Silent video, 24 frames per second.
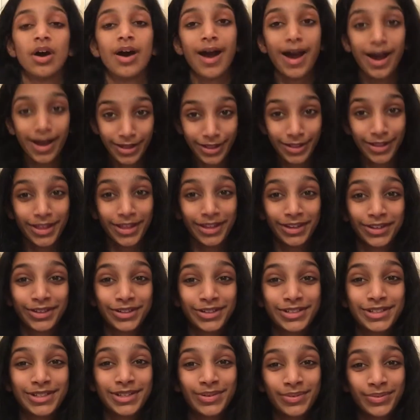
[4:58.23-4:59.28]

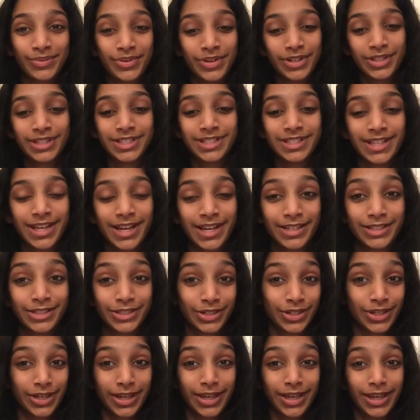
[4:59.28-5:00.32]
Islanders in one set.
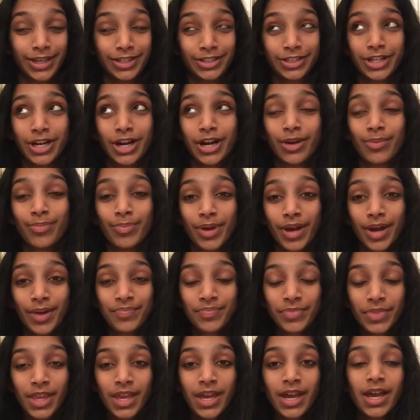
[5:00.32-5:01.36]
Sorry, I can't talk. But
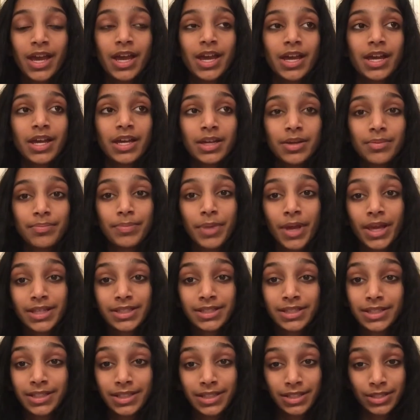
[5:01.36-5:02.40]

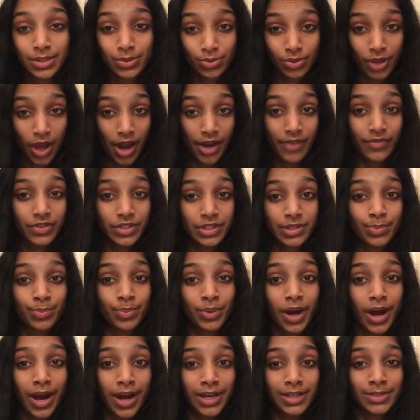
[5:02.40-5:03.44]
basically, this was kind of a
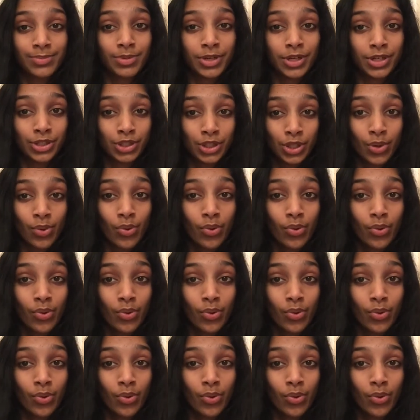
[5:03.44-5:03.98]
surprise because she